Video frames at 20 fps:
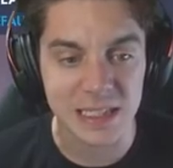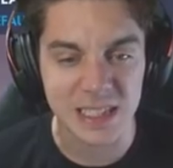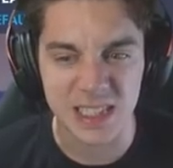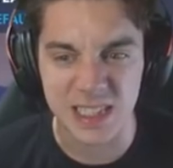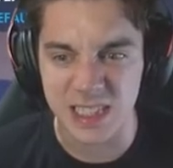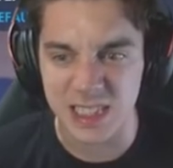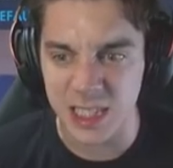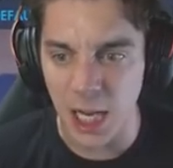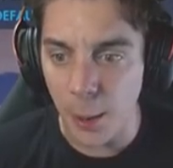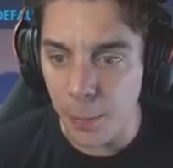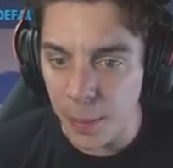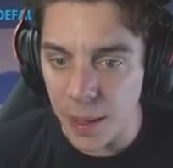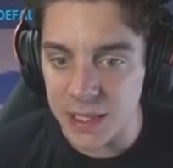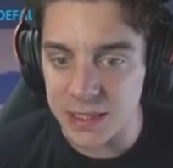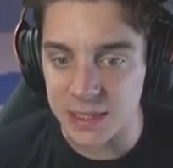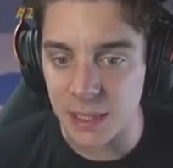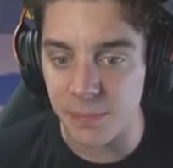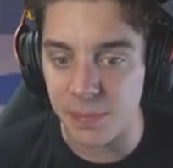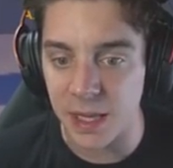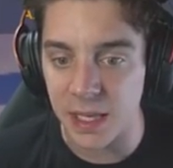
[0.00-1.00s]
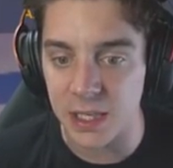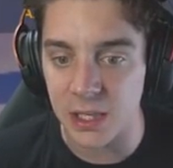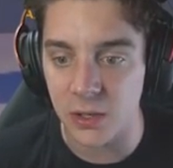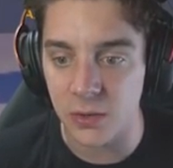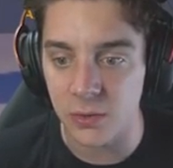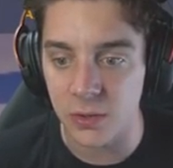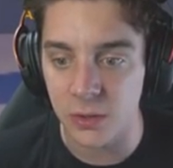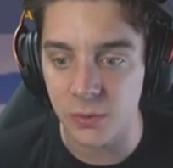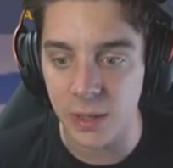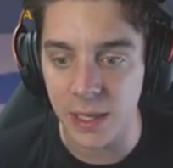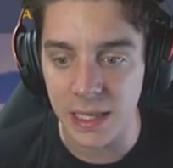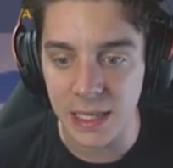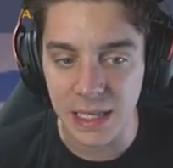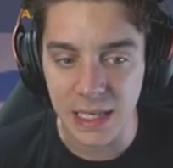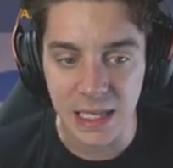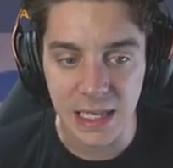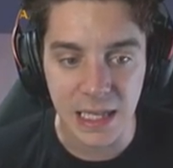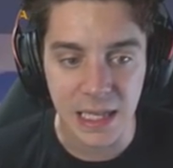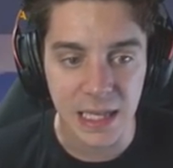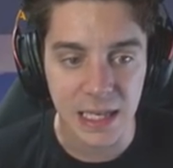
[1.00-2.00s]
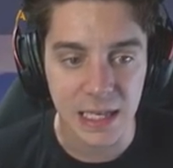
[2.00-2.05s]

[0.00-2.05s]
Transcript: step on something, dude. You idiot.